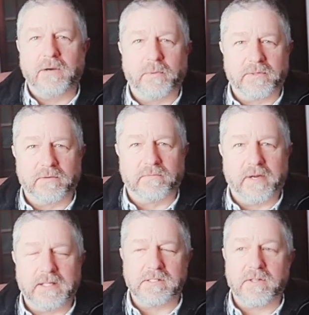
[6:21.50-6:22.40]
They
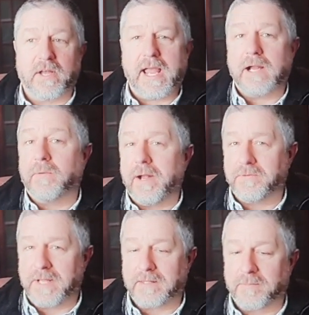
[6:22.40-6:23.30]
hang out with their friends. They
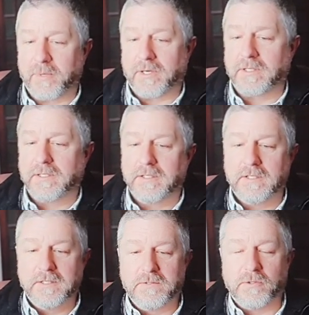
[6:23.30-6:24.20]
hang around at the
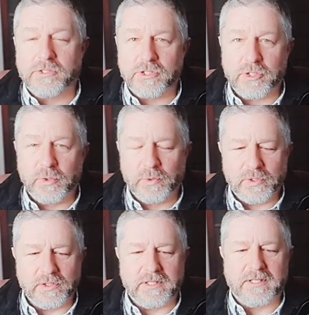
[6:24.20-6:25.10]
park.
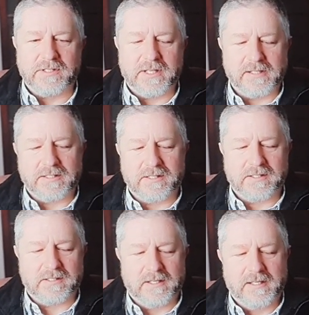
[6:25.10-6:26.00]
There's a two good
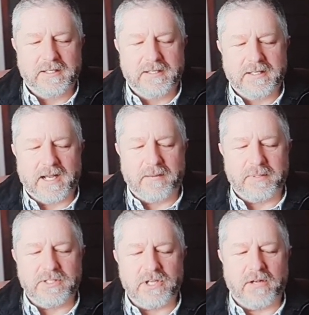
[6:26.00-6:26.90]
sense.
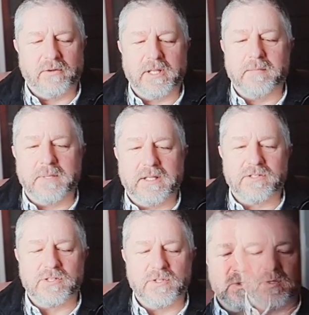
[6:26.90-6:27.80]
But generally, it means
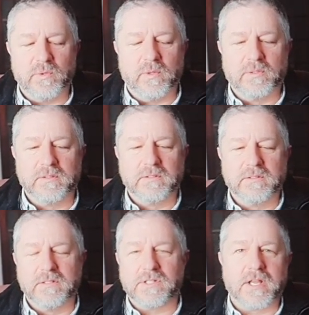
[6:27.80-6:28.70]

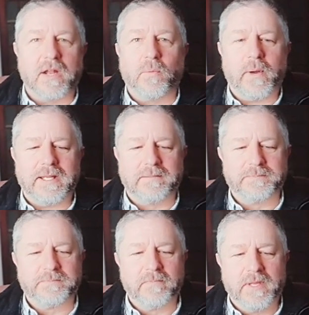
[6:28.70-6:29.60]
just kind of wait.
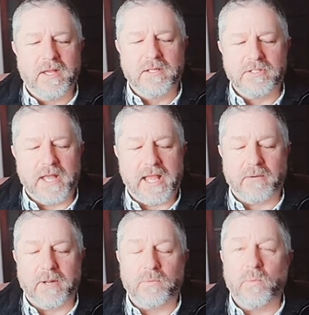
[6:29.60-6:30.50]
To hang
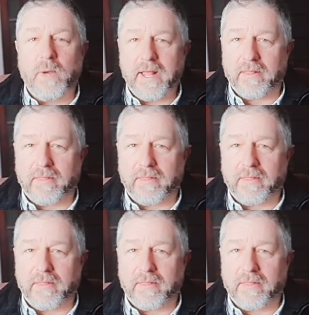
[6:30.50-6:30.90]
around with.